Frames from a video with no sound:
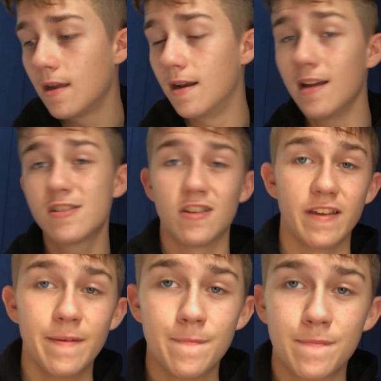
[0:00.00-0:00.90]
And
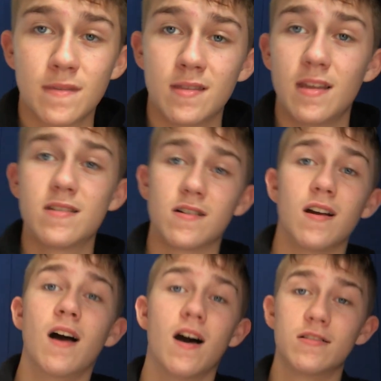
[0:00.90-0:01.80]
actually, these are
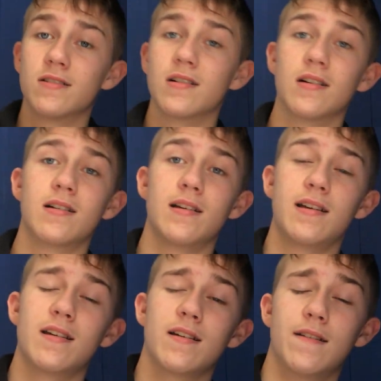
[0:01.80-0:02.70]

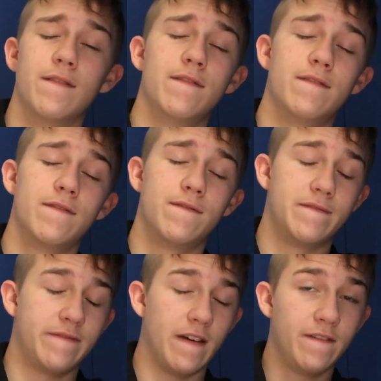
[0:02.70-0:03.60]
$150
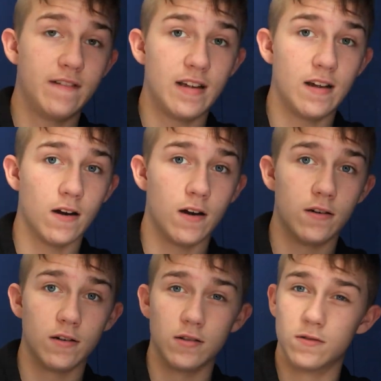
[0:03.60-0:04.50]
or
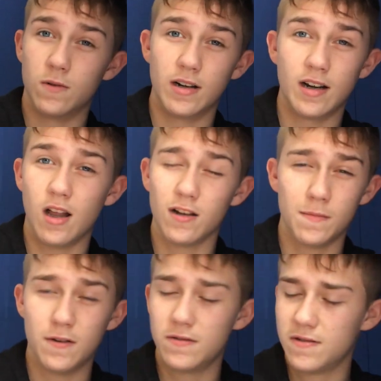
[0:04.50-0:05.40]

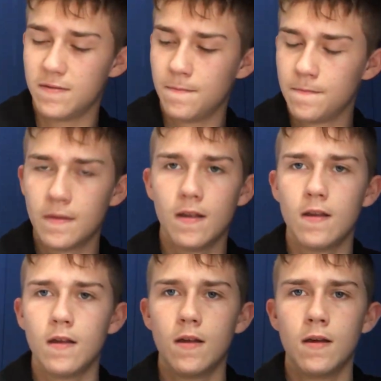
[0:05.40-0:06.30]
$120 boots,
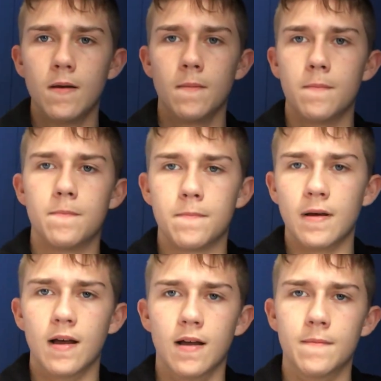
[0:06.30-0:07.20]

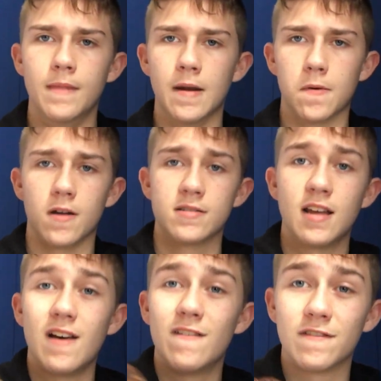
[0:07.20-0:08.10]
but they were on
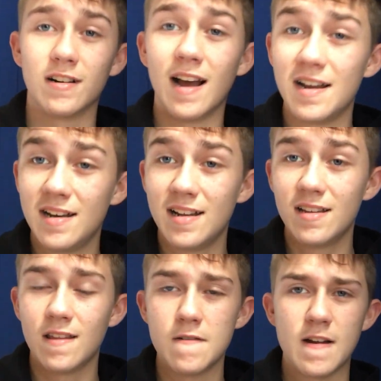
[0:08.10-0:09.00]
sale for
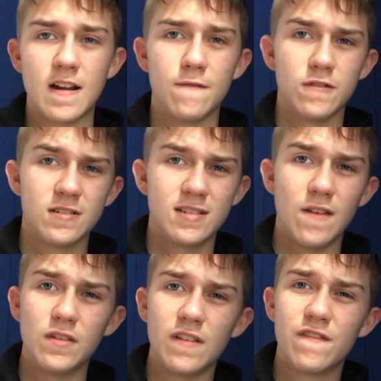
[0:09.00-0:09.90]
$90. They rang up for
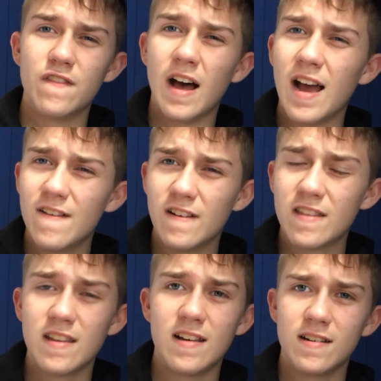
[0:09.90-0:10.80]
$75, I
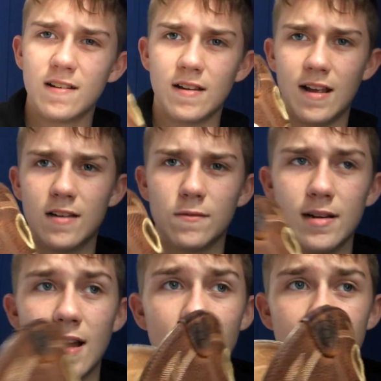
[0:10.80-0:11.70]
think, and we
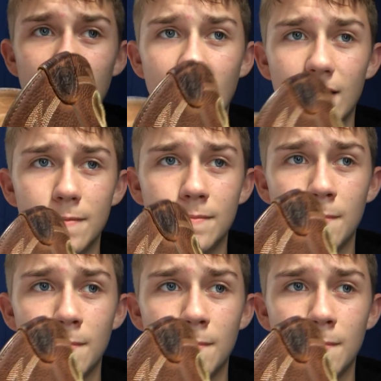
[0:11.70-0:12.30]
got like